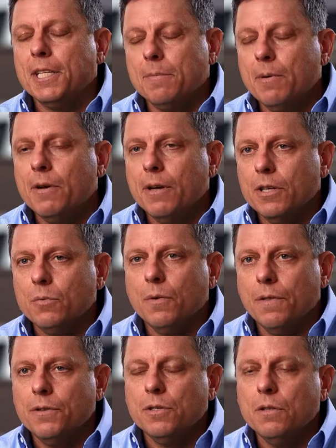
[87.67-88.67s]
experience
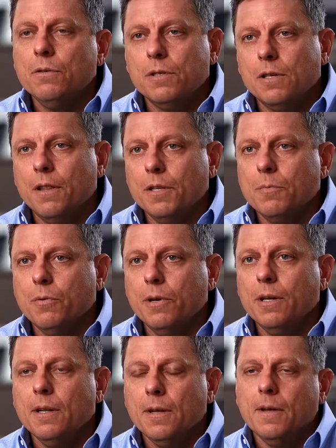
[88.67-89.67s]
with the students to this
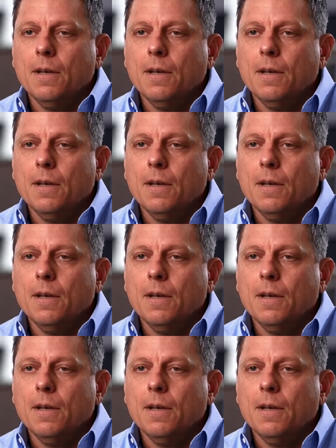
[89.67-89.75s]
point